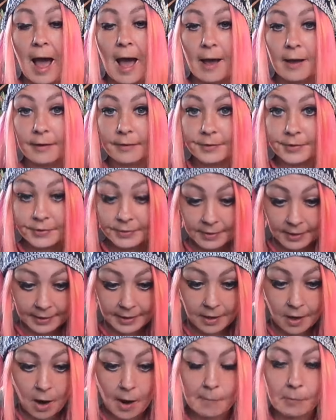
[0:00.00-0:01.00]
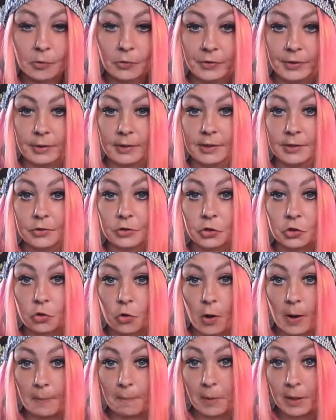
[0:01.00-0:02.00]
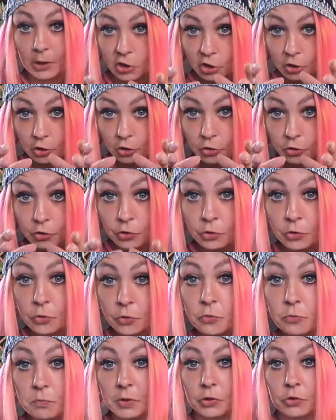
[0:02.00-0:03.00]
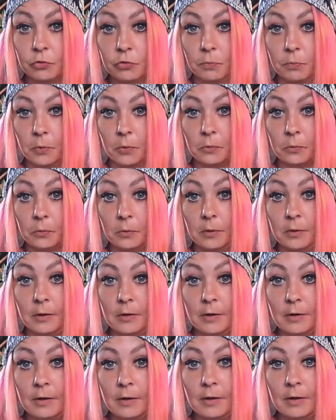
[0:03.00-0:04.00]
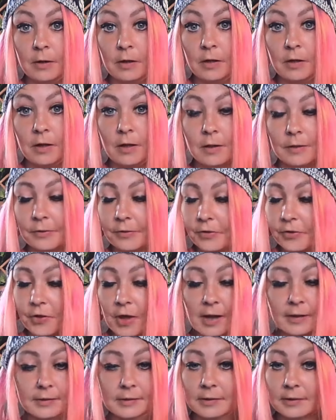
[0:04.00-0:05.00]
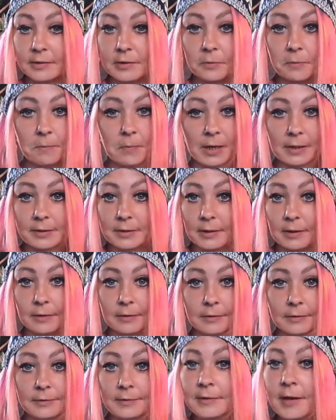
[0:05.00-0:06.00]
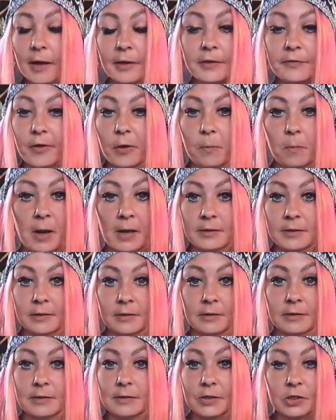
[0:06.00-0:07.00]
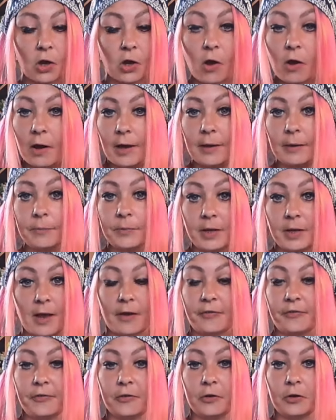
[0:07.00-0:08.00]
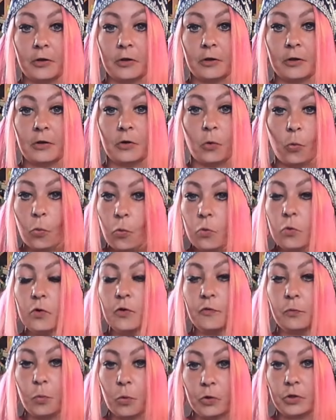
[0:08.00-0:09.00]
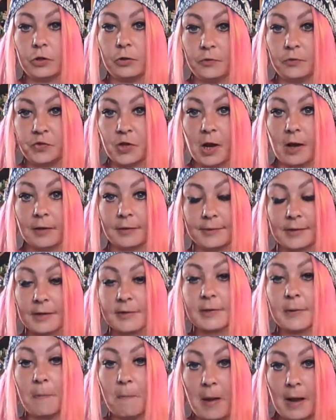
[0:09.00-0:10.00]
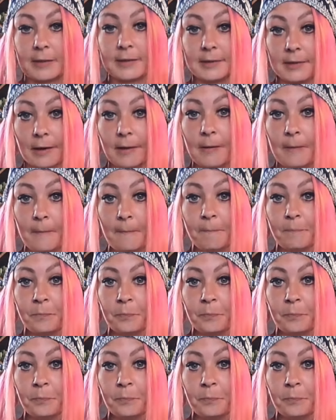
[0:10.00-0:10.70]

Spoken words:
and they come on here to try and make you miserable. That doesn't matter. None of it matters. The time, the effort, all of what you've done doesn't matter,